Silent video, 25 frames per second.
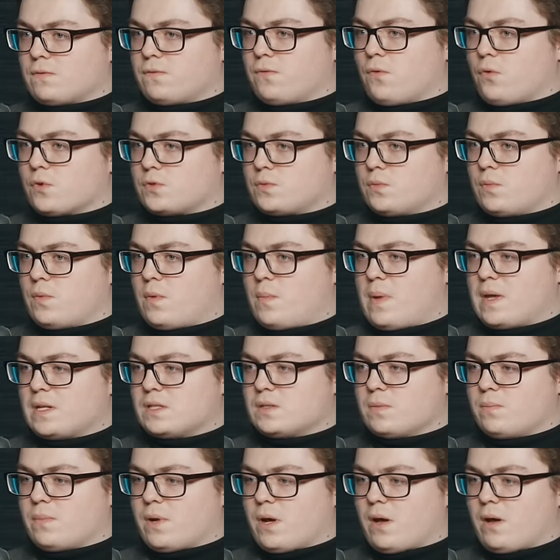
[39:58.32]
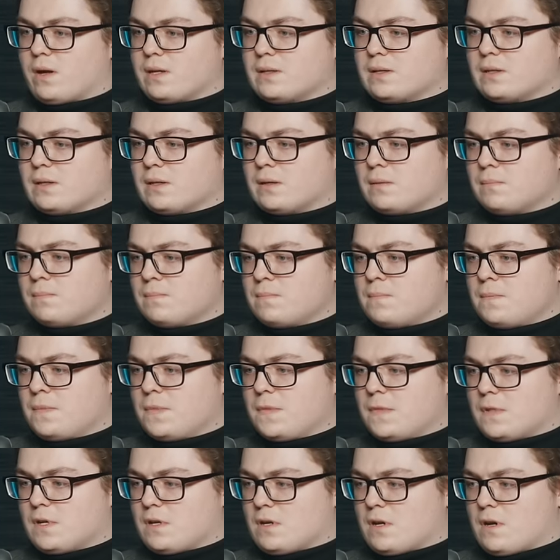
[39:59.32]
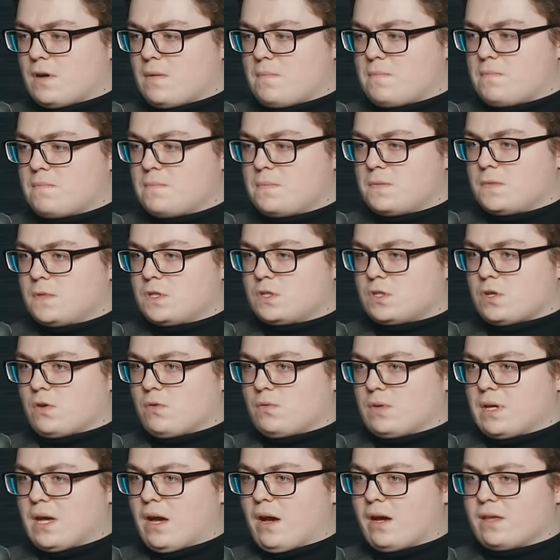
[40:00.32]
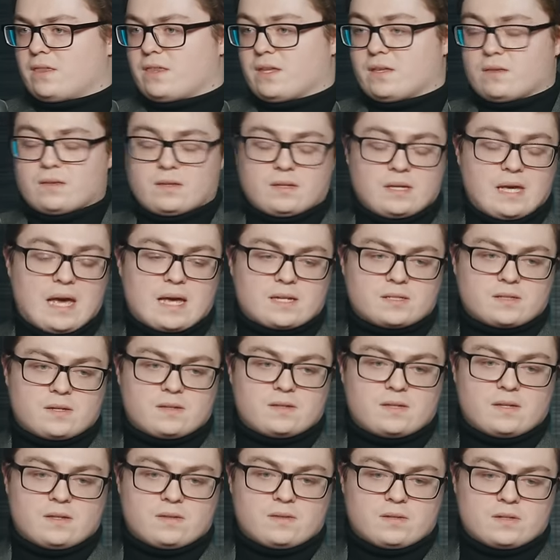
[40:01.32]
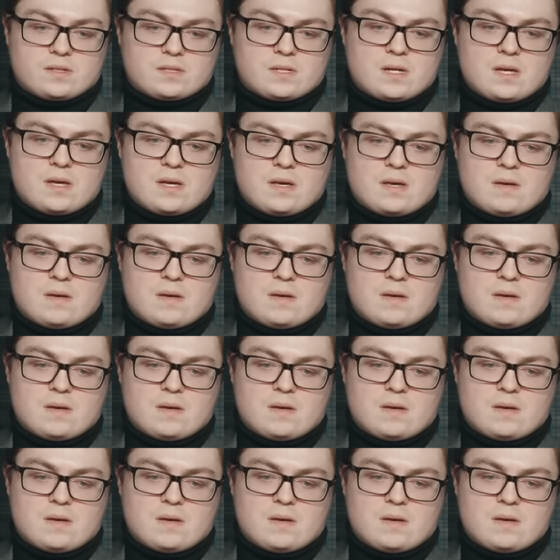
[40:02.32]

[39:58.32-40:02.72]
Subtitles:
force with momentum behind it. I think that